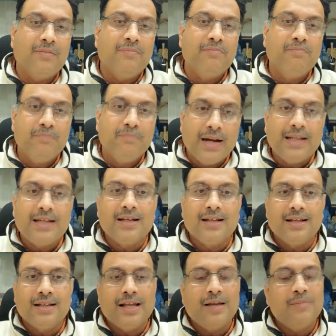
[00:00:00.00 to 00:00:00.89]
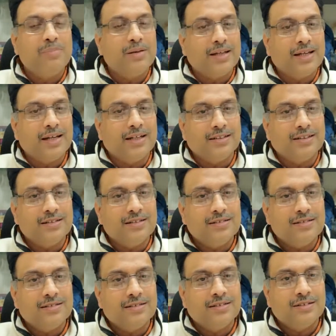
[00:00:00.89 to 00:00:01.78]
medical
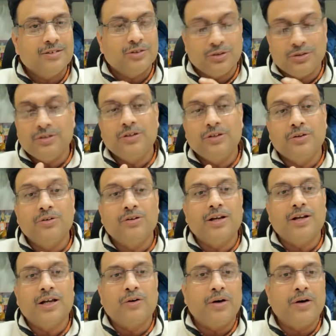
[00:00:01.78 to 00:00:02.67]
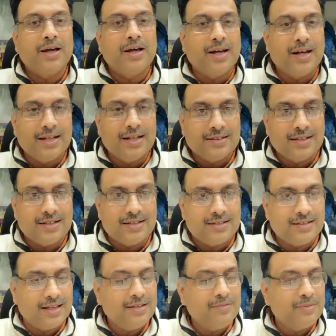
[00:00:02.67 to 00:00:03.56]
implications should you require any such
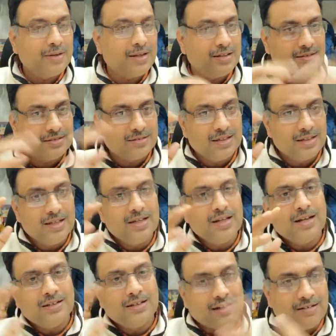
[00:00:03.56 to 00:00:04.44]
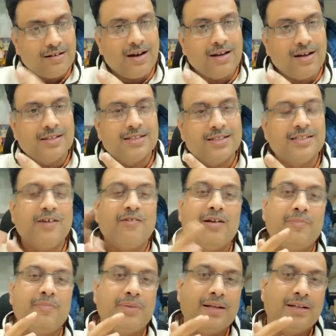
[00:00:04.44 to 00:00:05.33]
thing, because technology is
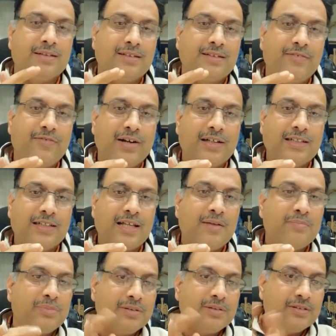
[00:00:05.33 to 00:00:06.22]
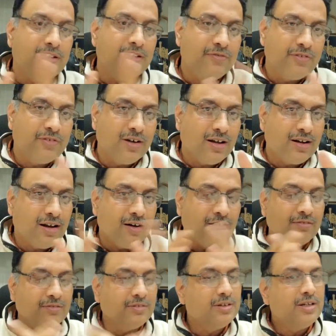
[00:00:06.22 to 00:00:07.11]
developing. Say, for example, if you are
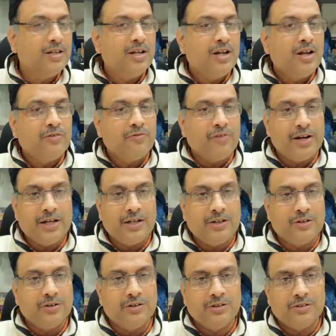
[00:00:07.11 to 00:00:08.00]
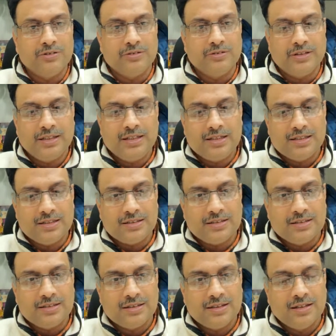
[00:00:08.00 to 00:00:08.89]
now 22
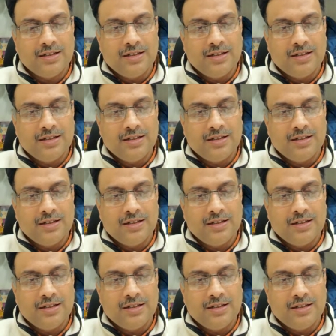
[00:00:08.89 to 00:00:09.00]
years,